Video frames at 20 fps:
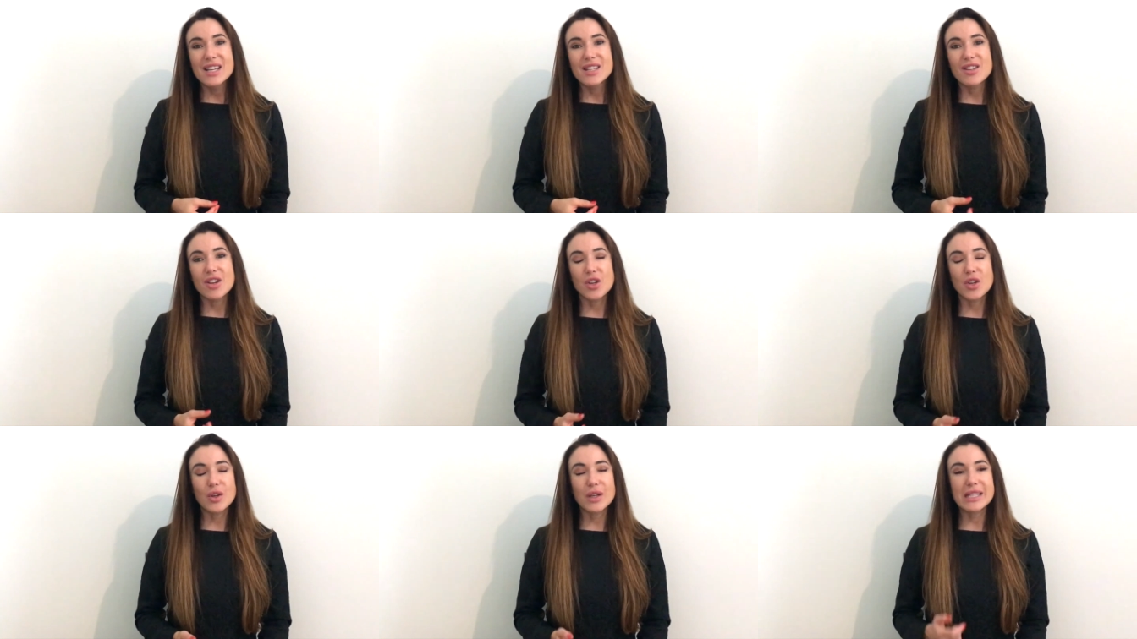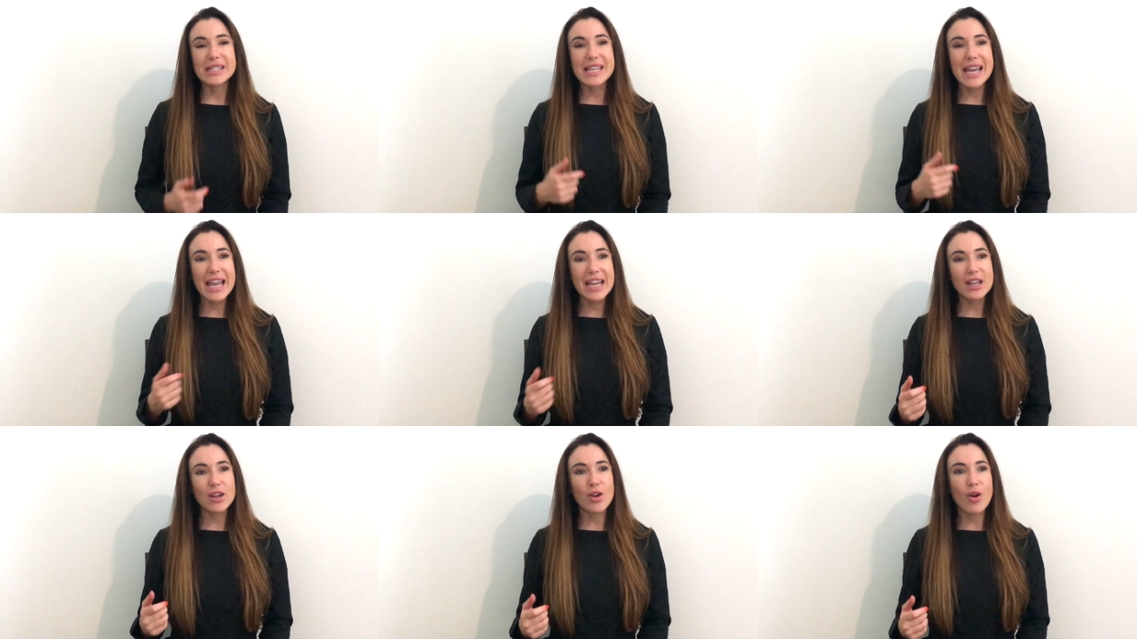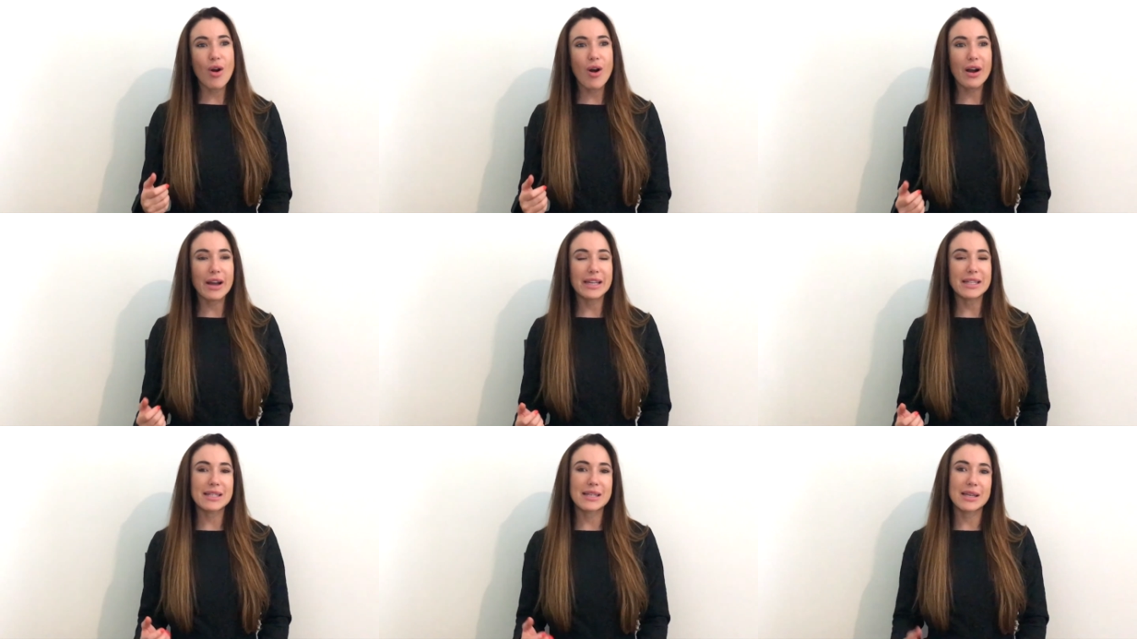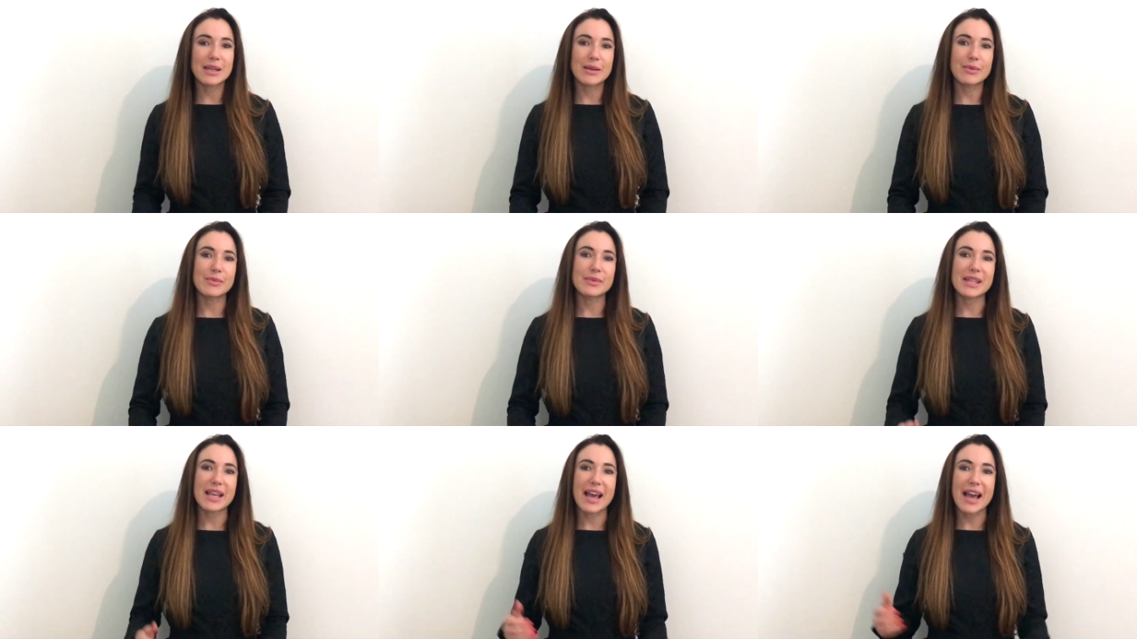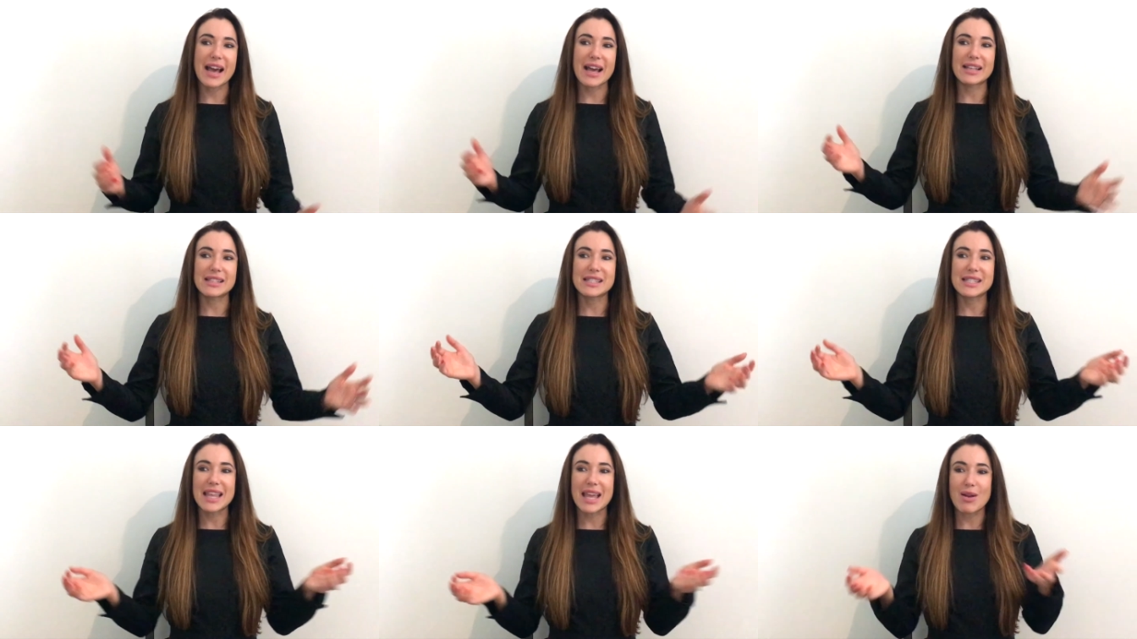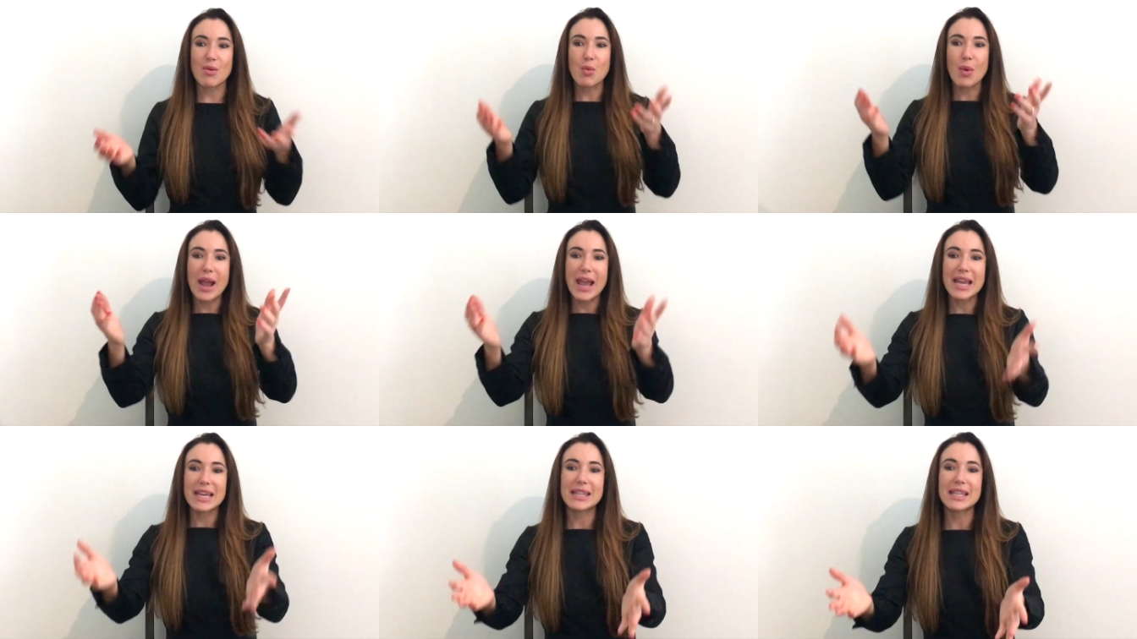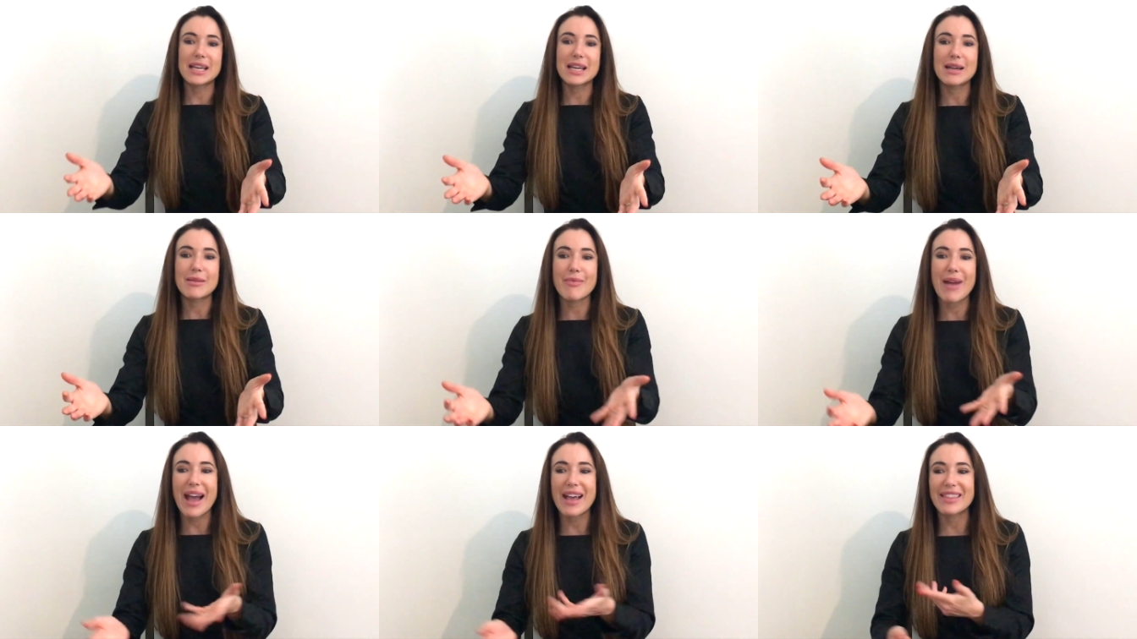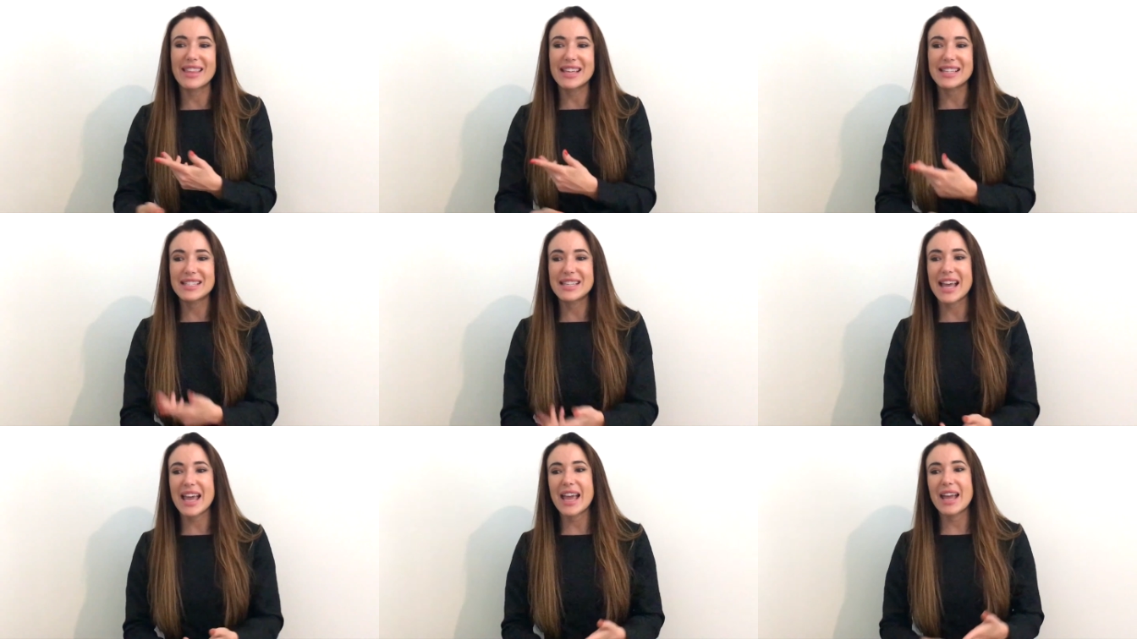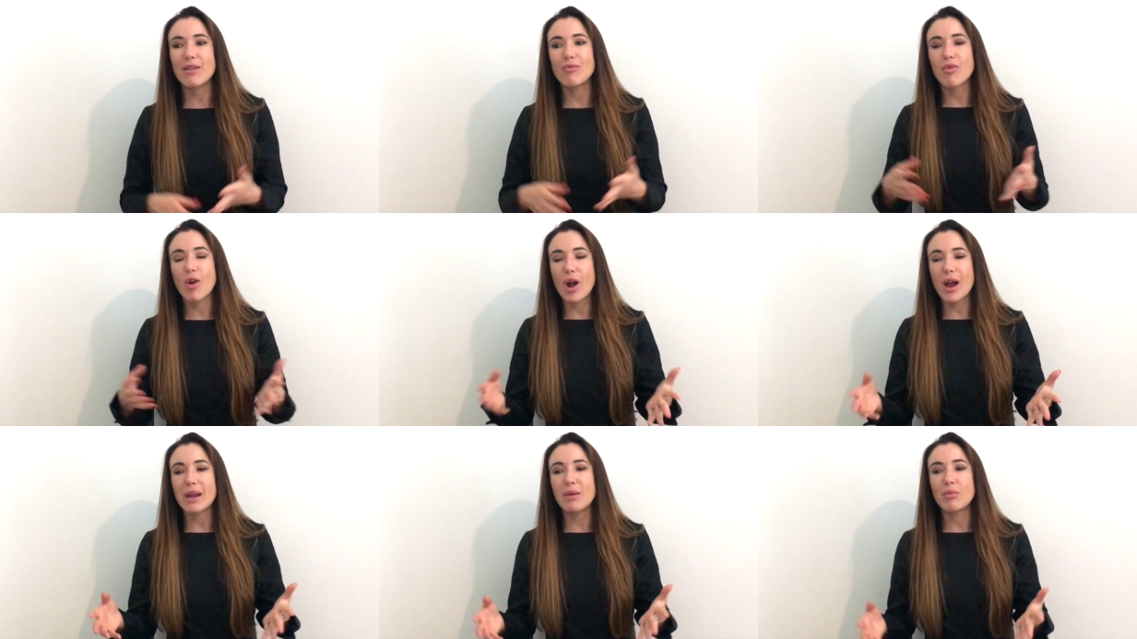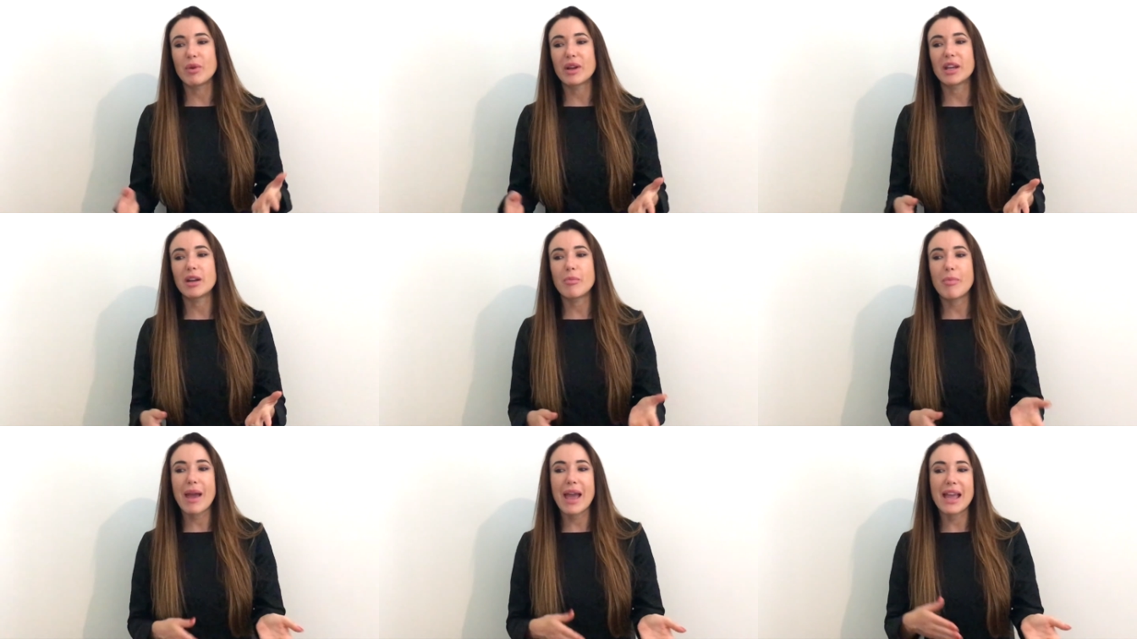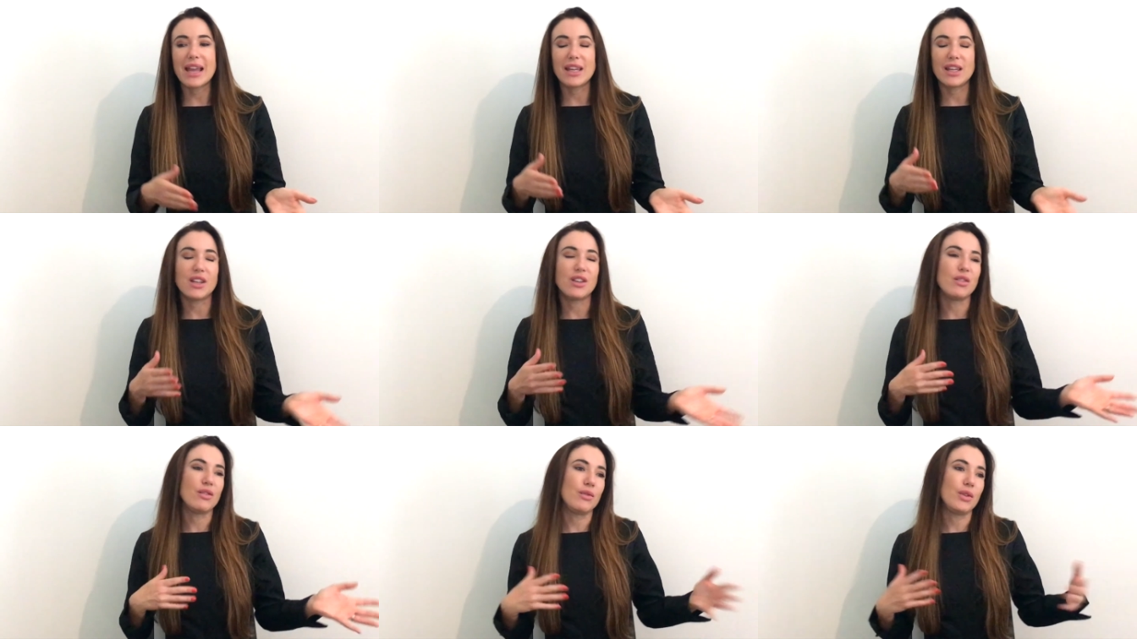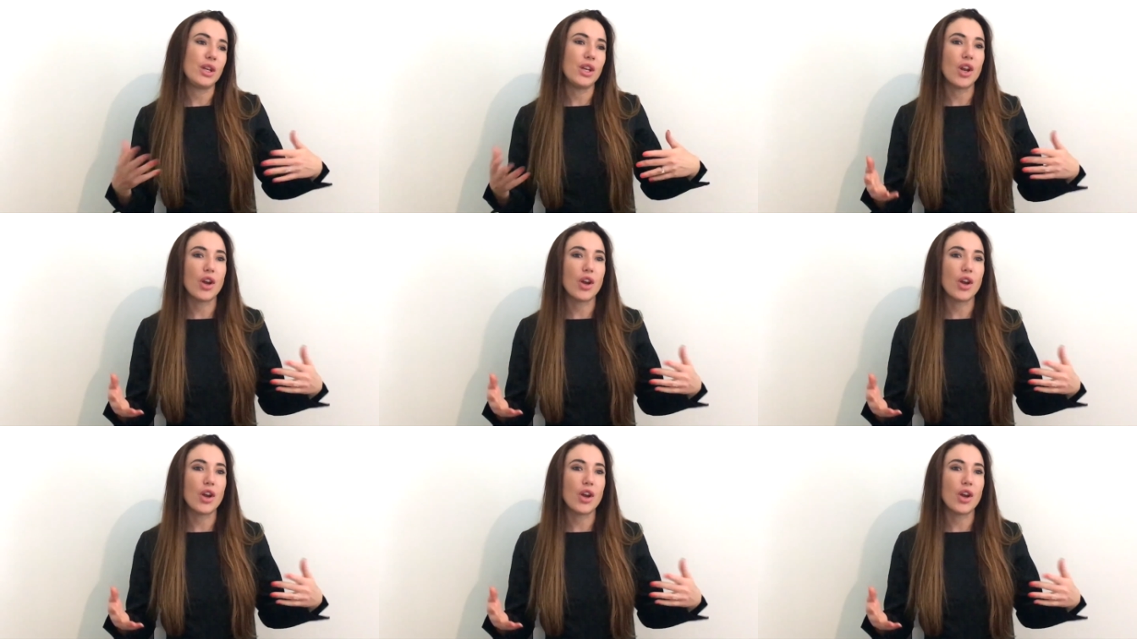So you can take your items and they weigh them and they say, right, we're going to pay you,